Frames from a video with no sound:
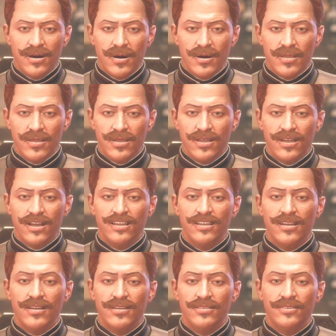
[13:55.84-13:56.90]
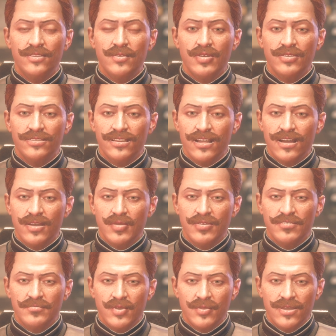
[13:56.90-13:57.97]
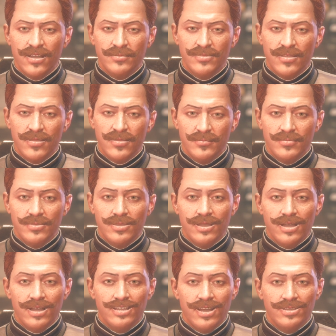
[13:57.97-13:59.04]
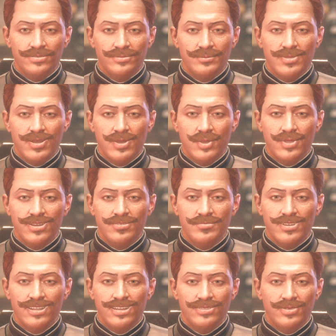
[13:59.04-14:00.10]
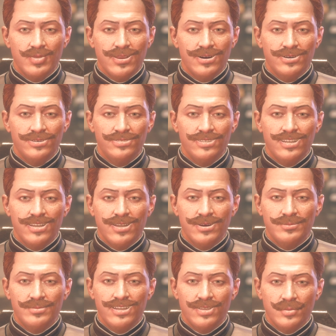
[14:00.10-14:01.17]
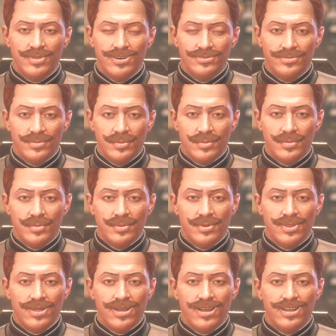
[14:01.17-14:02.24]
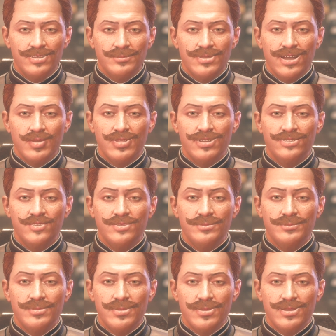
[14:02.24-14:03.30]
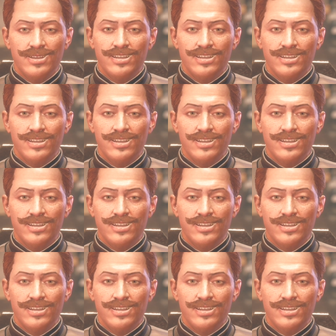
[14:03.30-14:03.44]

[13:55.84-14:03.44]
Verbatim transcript: Well, I guess it's yours now if you're captaining. I ask him to turn in Phineas Welles. He tells me he will mm. soon. I impound his ship.